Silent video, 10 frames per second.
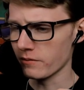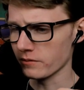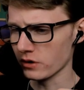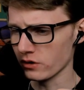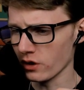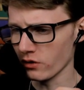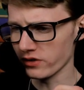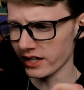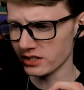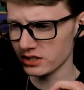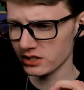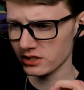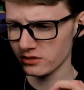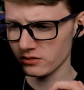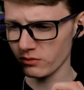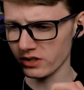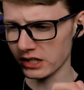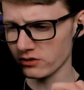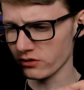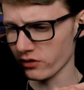Don't know if that's what
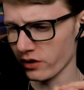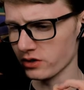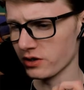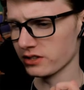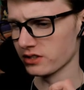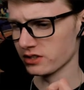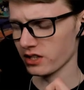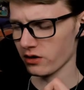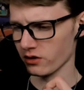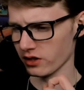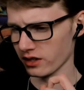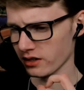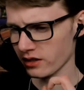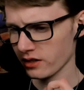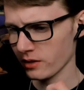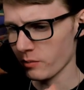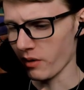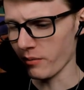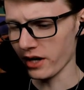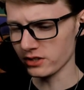that's referring to necessarily. My
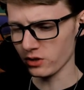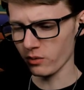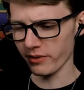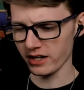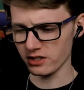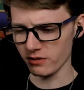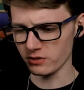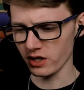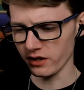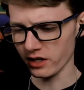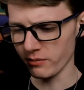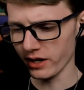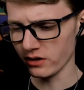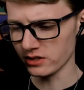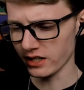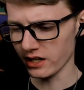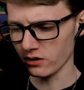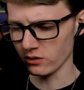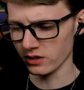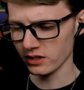mind's going back to them talking about
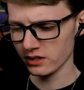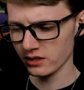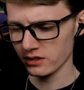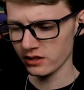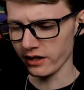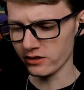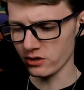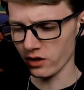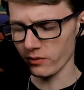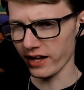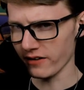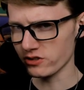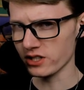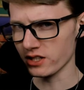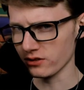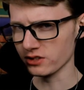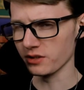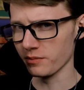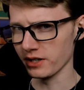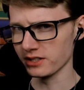how Itadori would have to kill
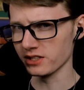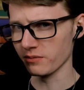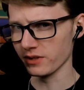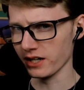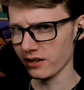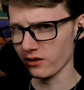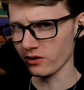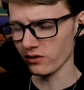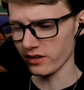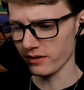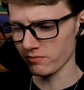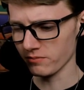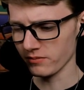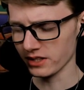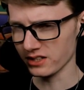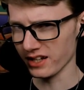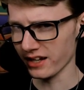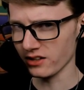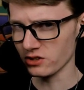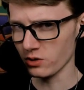somebody someday. I don't know if that is
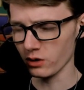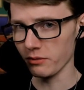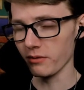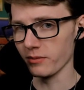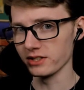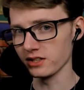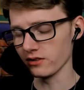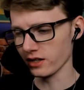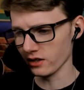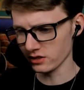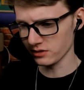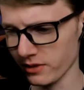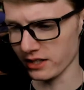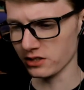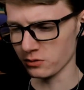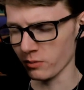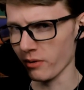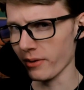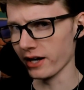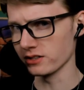connected to it, or maybe means something else. That's just where my
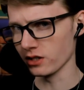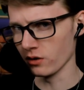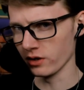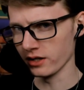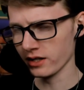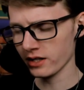mind's going.